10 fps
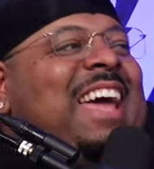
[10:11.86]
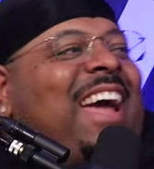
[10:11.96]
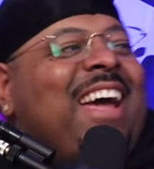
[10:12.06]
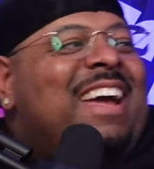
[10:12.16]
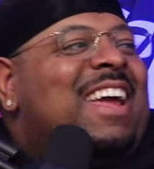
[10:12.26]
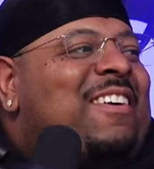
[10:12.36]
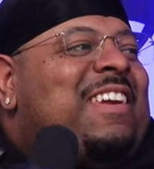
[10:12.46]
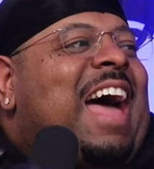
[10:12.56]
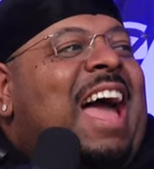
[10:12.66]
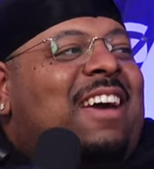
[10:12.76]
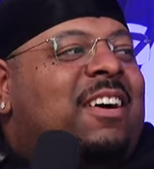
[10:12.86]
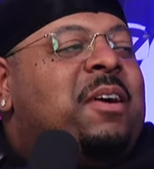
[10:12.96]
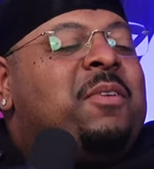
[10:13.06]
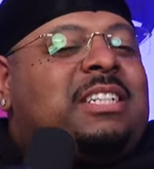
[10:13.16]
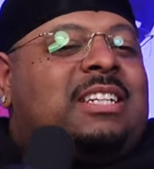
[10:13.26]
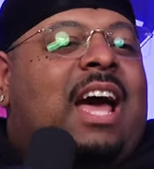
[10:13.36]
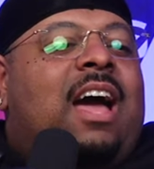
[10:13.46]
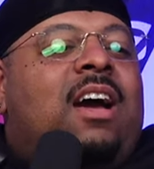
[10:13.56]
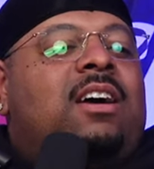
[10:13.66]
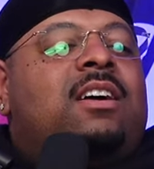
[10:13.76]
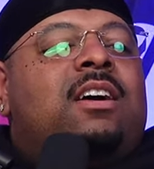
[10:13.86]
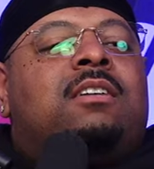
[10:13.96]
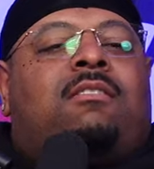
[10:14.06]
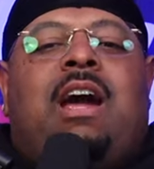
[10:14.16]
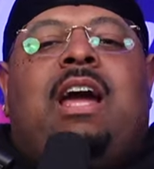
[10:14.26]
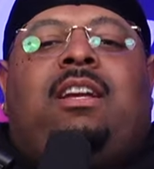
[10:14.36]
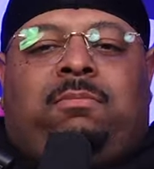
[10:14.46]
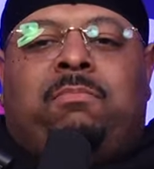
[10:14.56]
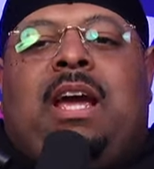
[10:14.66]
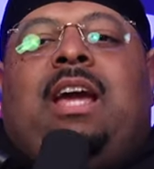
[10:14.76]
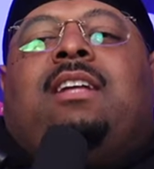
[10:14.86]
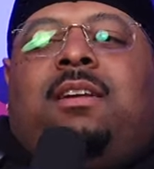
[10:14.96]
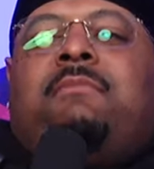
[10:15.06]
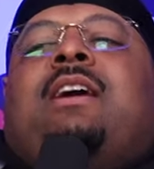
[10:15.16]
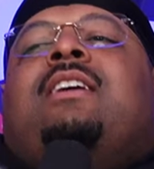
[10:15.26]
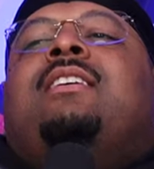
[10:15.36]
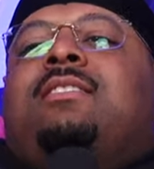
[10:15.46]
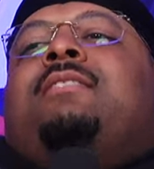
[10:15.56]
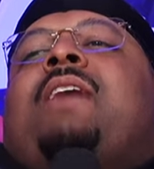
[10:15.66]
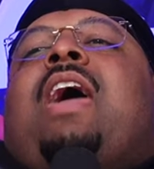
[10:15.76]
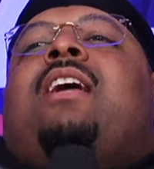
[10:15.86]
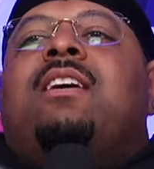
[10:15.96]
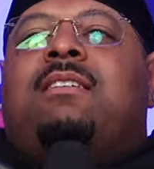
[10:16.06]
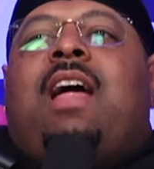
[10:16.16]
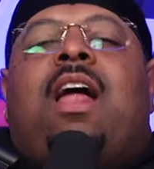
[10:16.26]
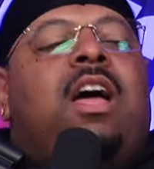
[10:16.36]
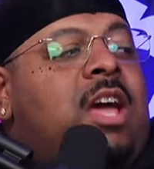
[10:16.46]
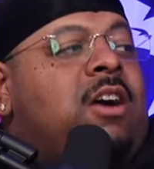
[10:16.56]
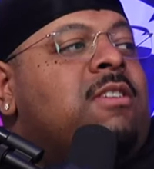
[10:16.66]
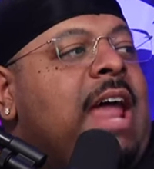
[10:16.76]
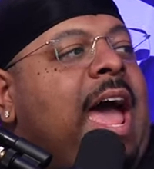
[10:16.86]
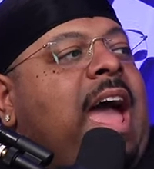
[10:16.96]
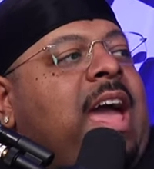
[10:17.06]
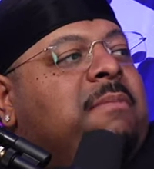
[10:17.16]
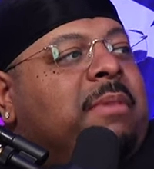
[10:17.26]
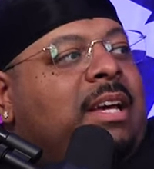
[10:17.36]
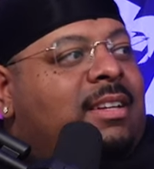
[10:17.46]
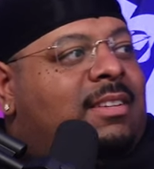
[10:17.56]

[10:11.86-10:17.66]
it. What did you say? Greens, beans, tomato, you name it.